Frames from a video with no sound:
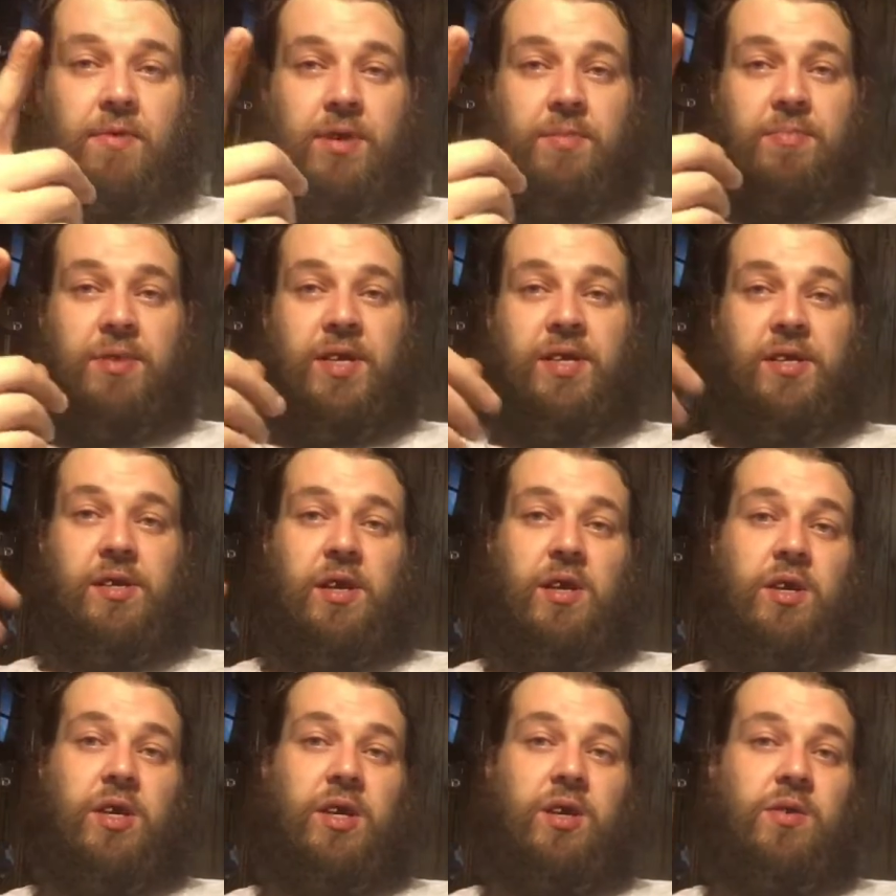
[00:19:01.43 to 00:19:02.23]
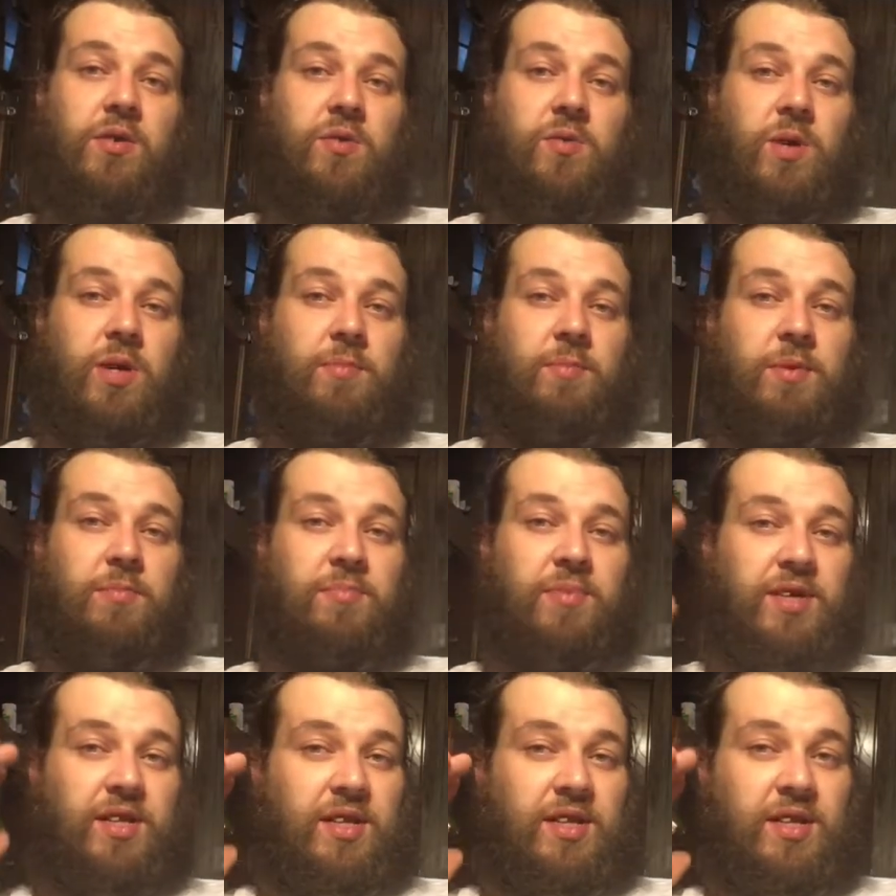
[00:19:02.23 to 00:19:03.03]
one piece of audio
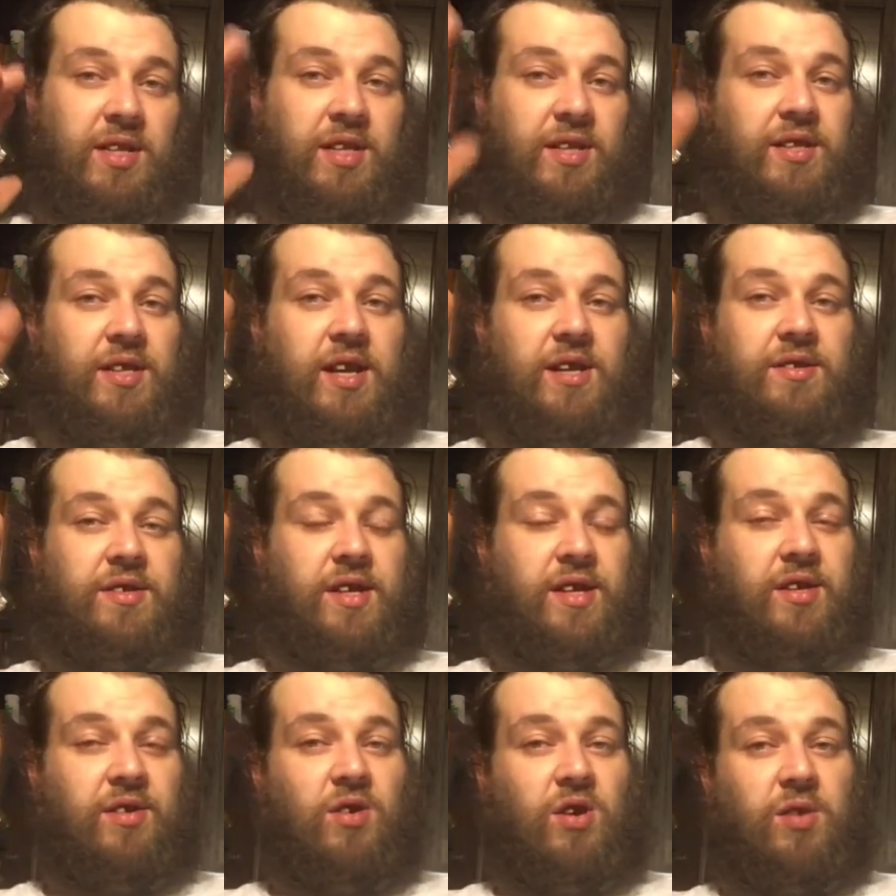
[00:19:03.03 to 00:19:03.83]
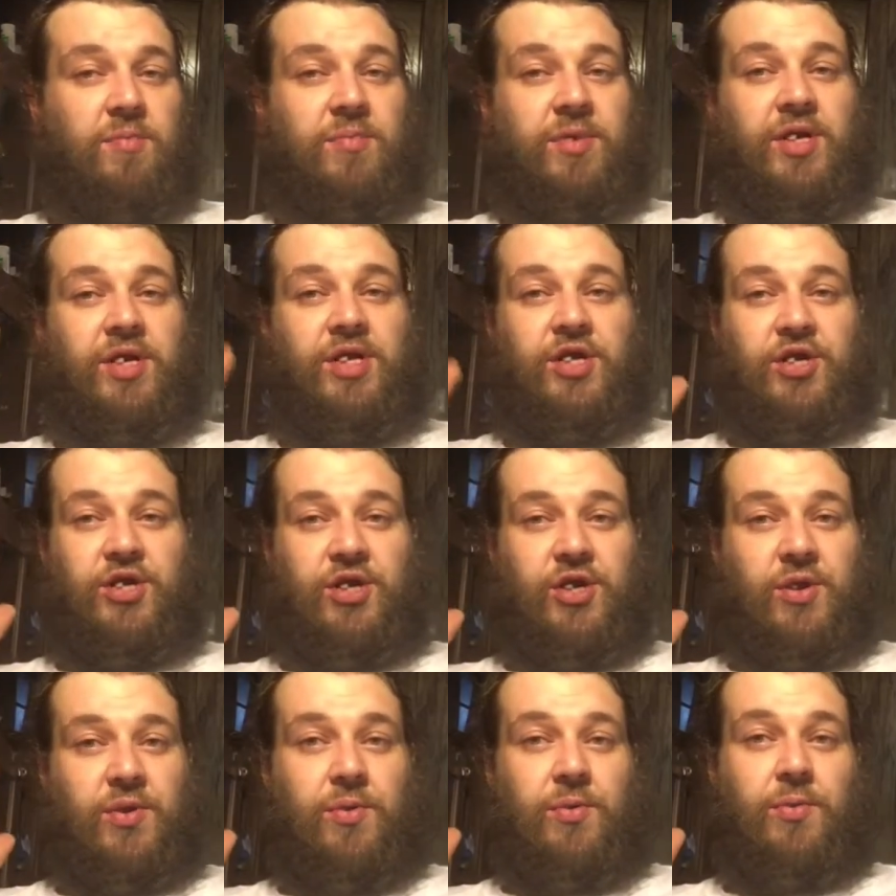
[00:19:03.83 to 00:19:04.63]
equipment, but the thing sounds like garbage,
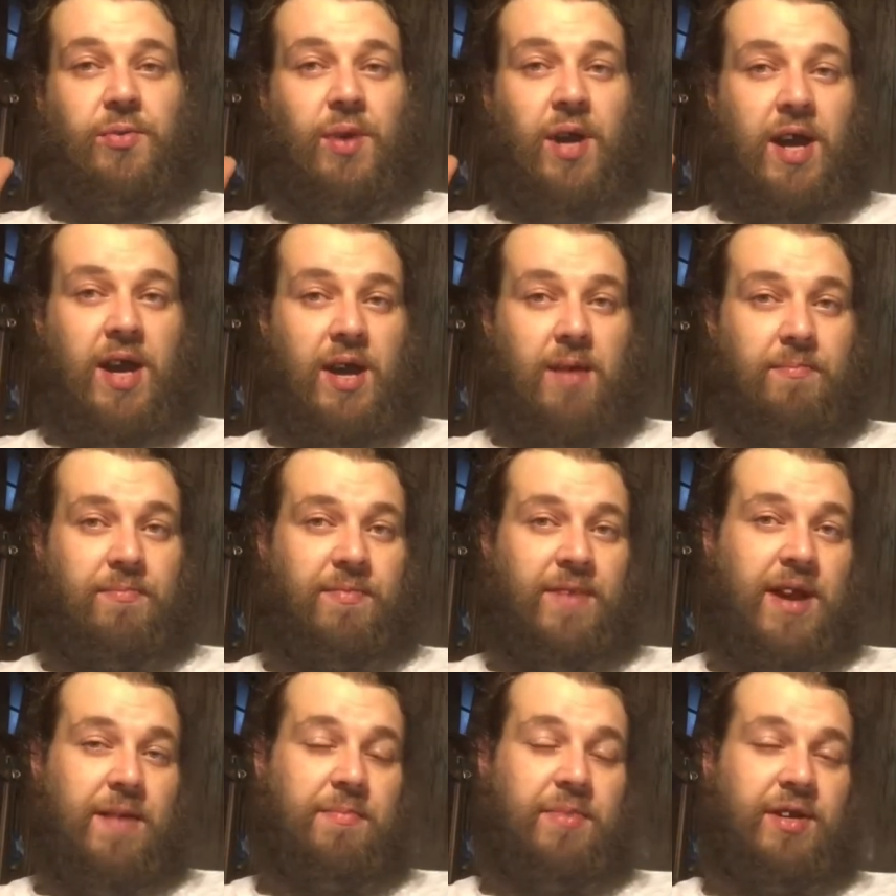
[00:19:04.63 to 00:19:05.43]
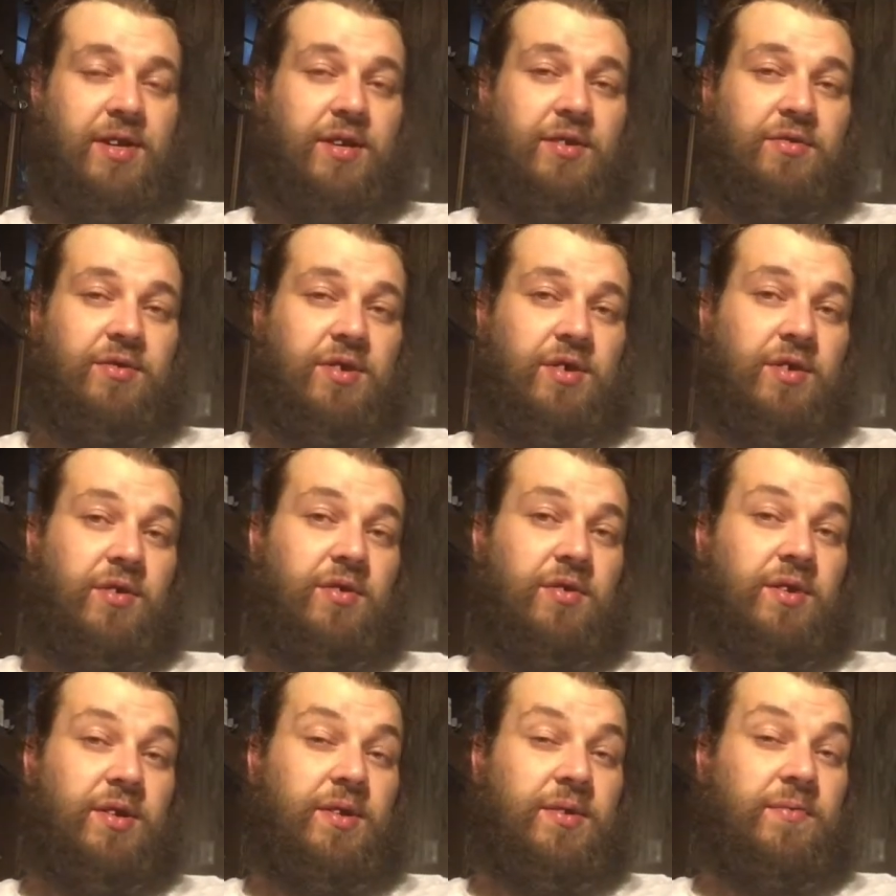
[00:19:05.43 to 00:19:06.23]
so I've not been using it
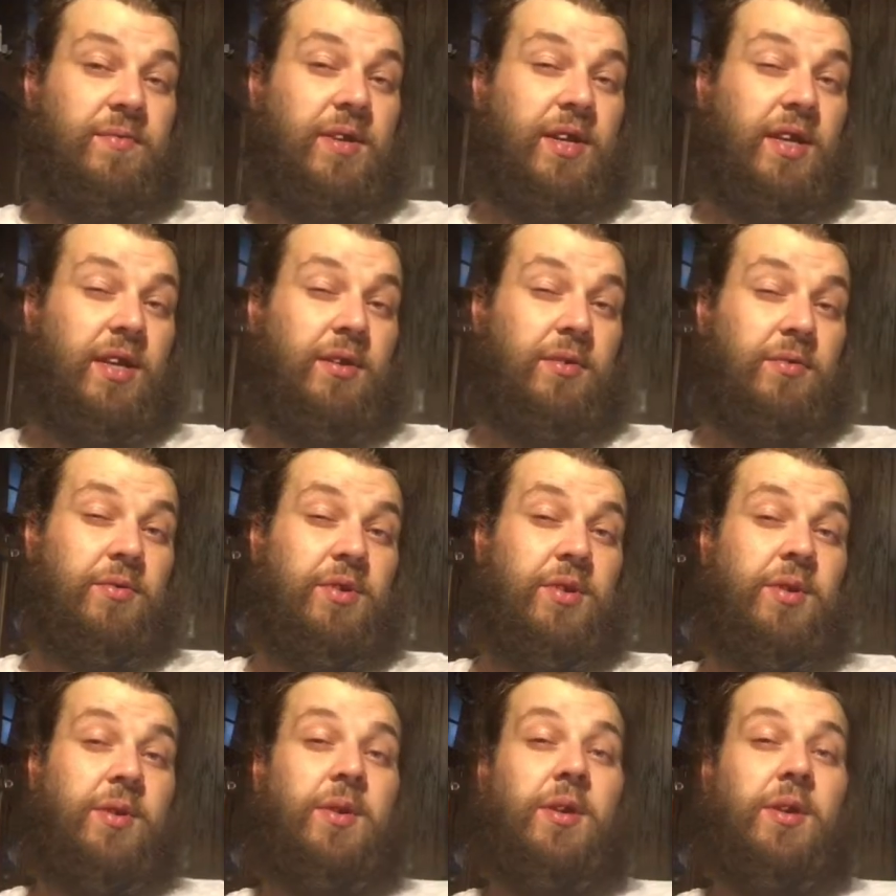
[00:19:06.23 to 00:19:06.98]
on those videos.